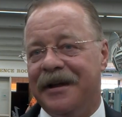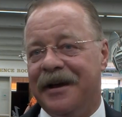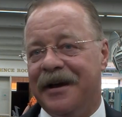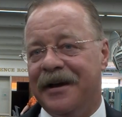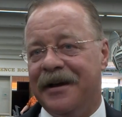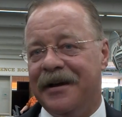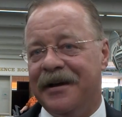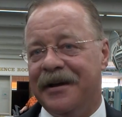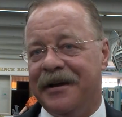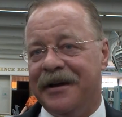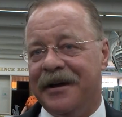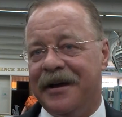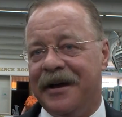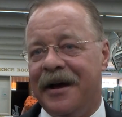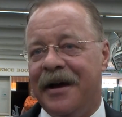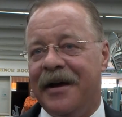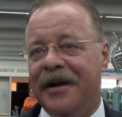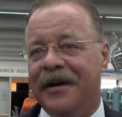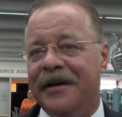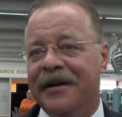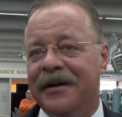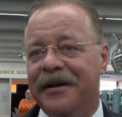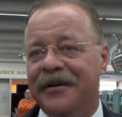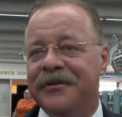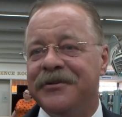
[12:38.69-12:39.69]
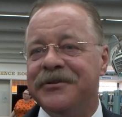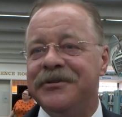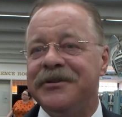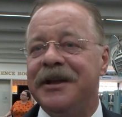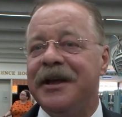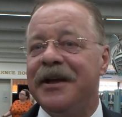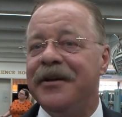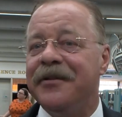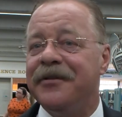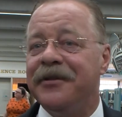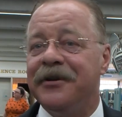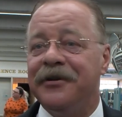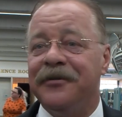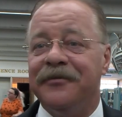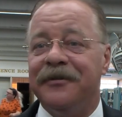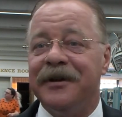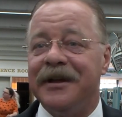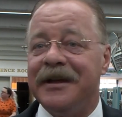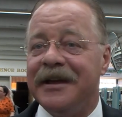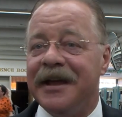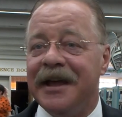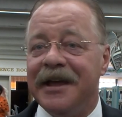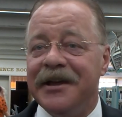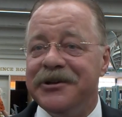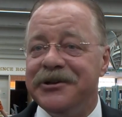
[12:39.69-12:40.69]
I understand they're
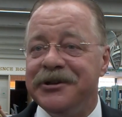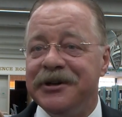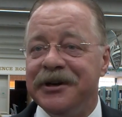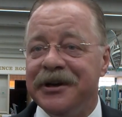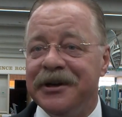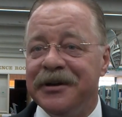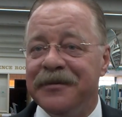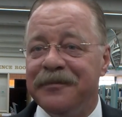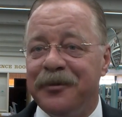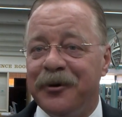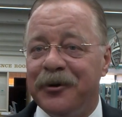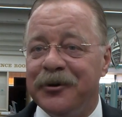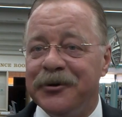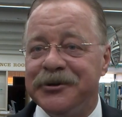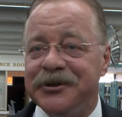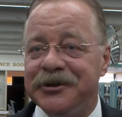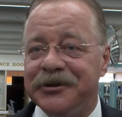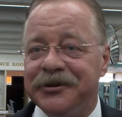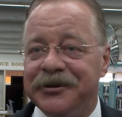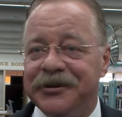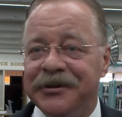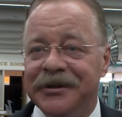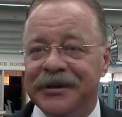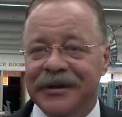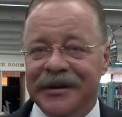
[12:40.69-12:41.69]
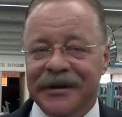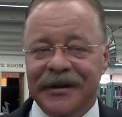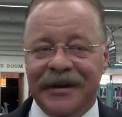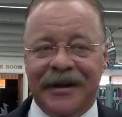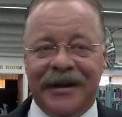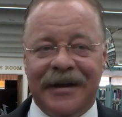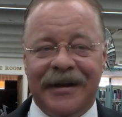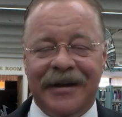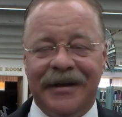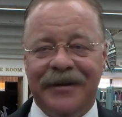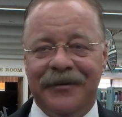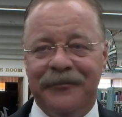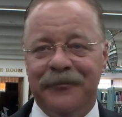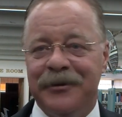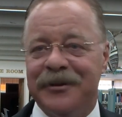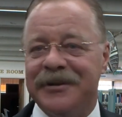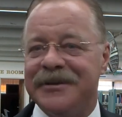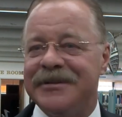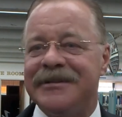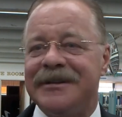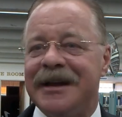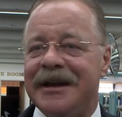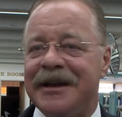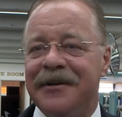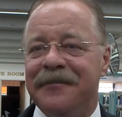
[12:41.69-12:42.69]
vacationing in Portugal with
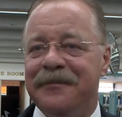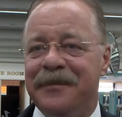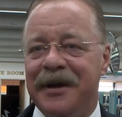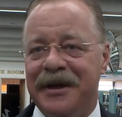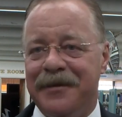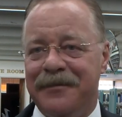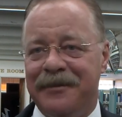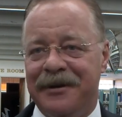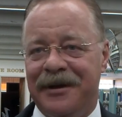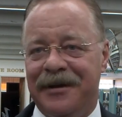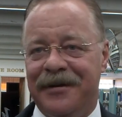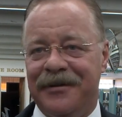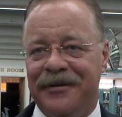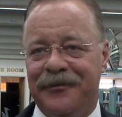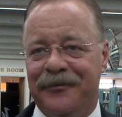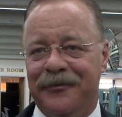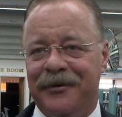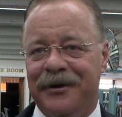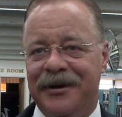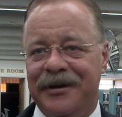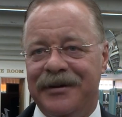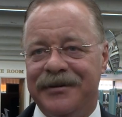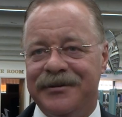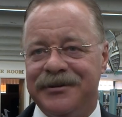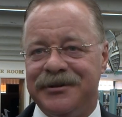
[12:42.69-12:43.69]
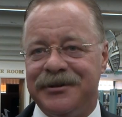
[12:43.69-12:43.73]
a second baby on the way.